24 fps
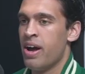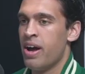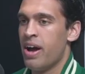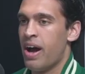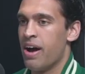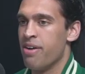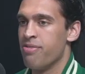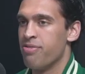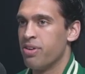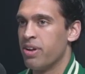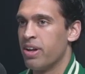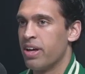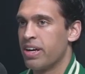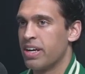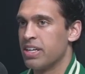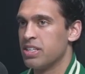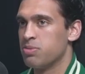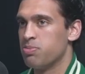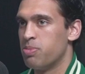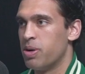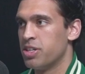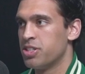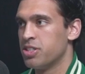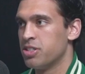I feel like
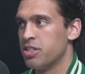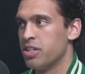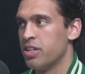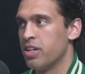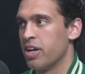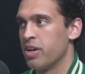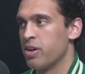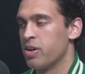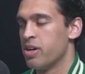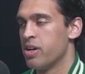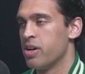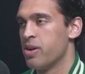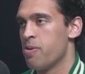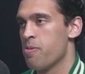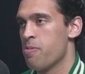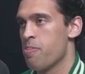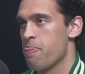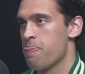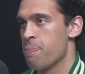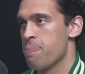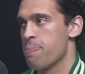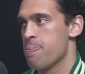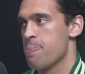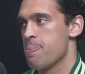especially like
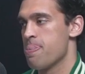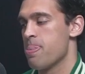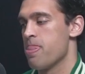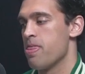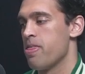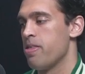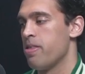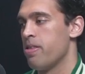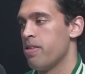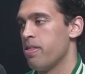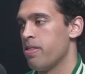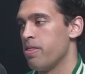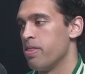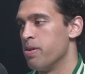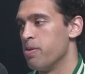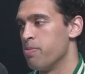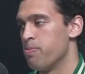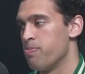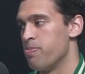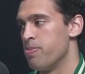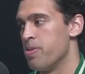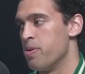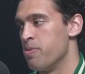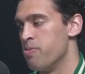the
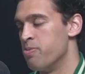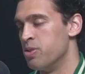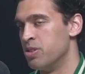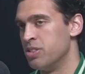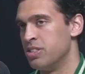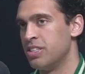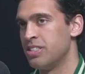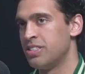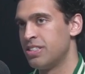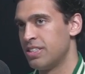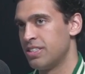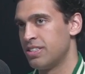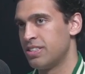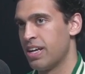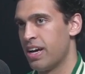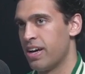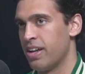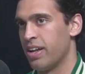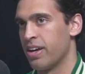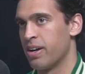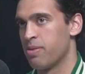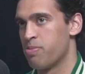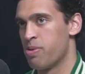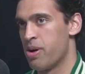the resistance that
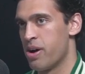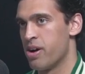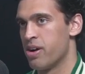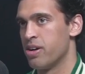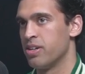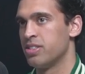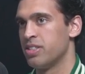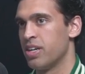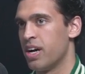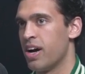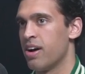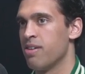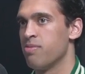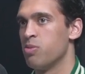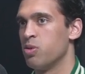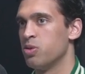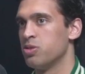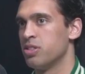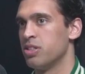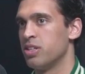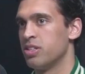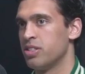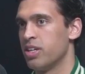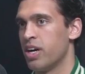like parents have
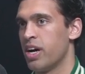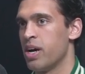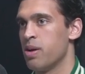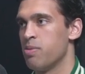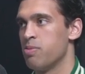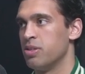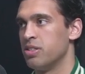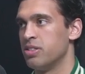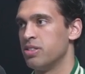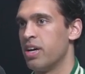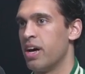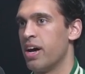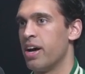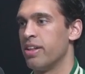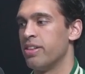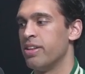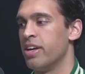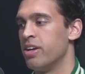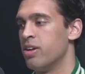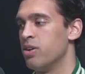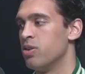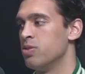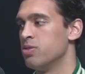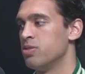most of the time is that
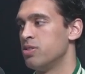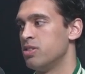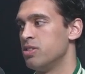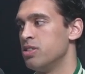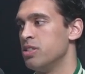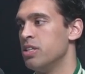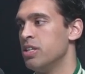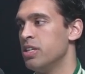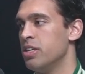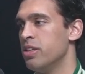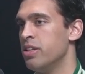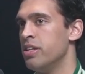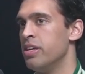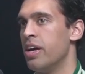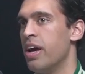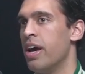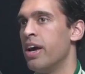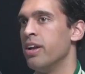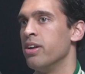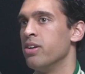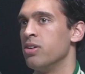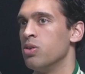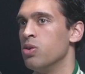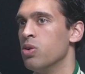they don't see the
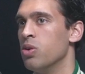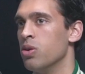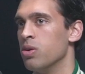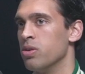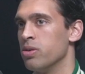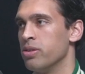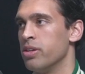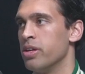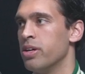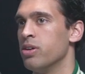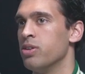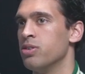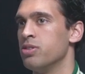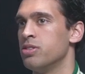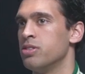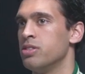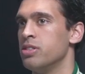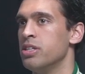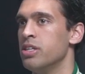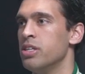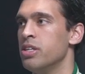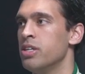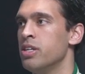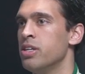end goal or they don't
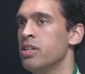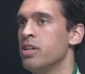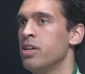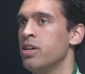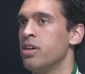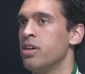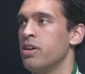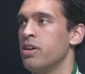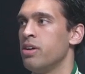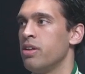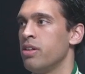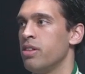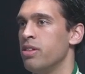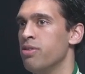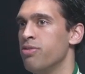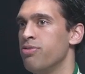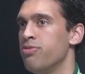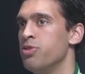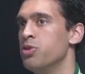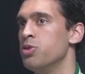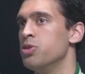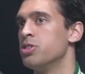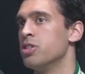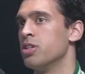see the
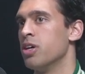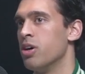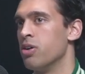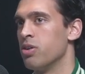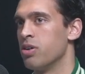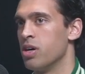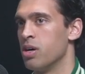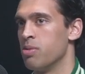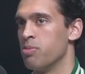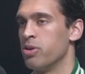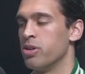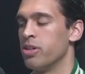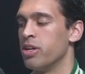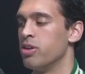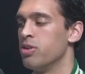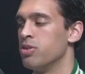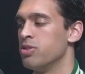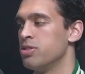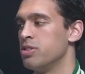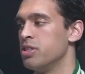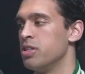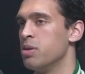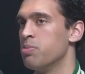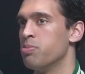future outcome or they don't
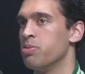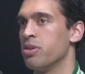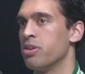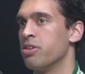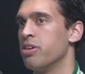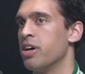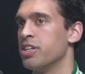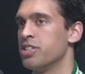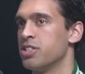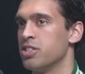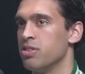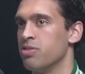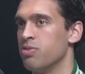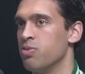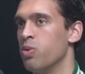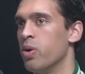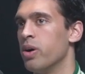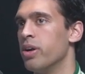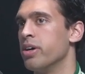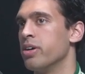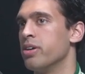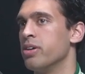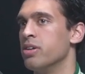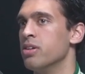see the progression of
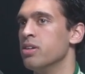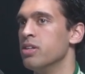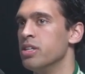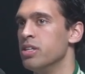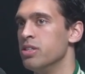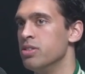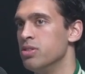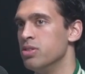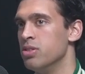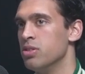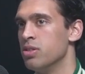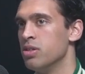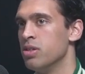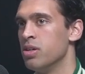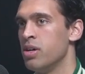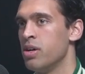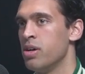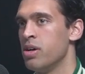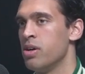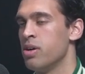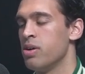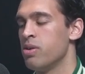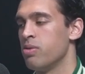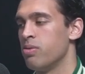what it could lead to.
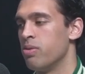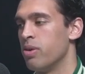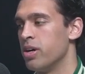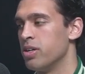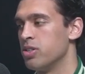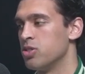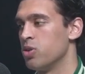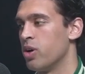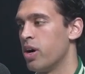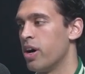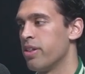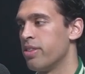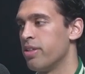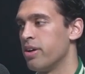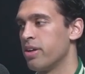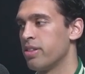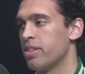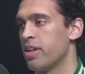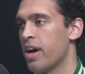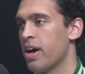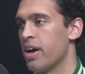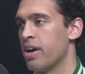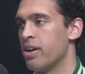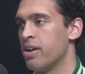mm. Right. So I think
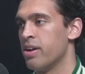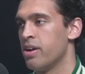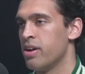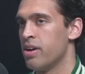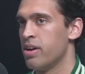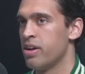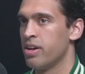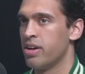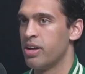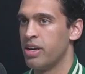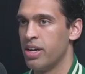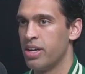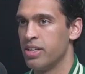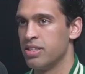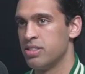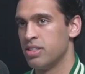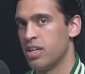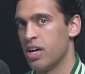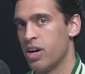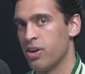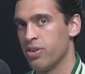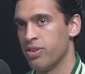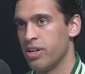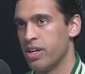that kids
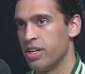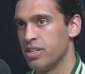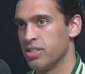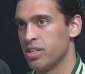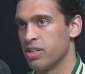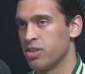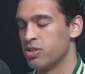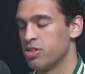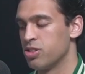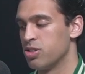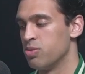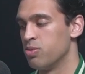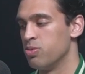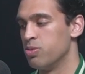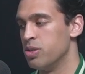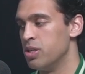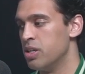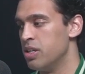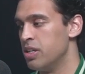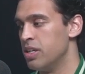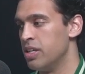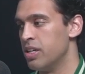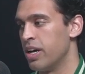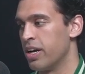nowadays like should
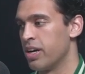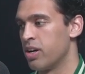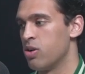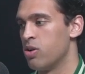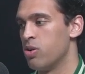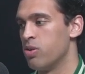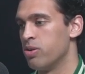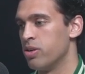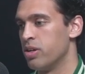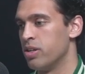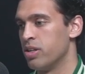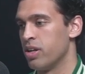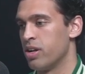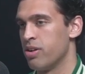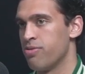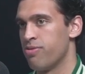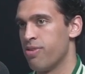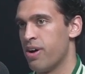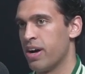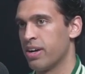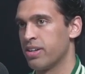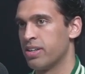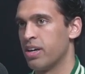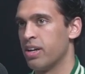really like hone in on the
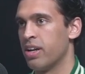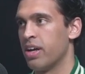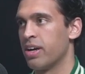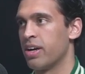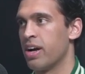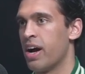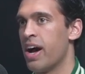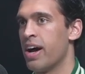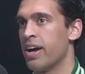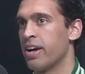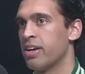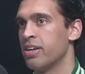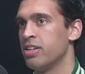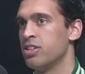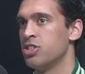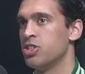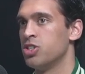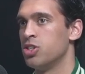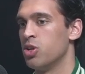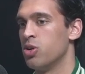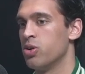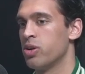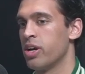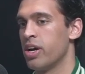fact that like I can
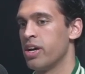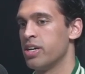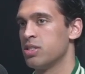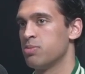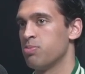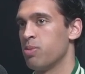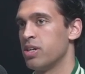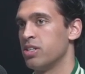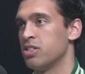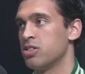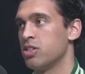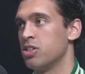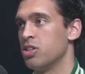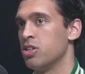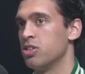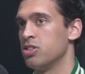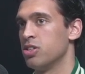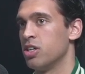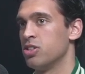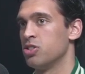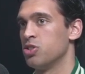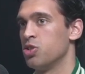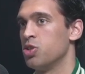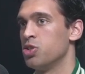showcase my skills
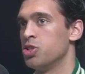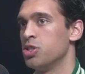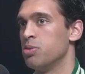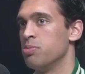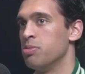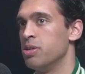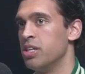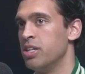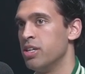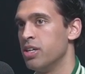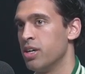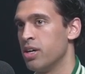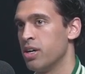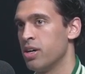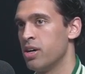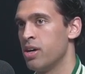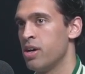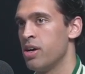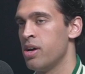on social media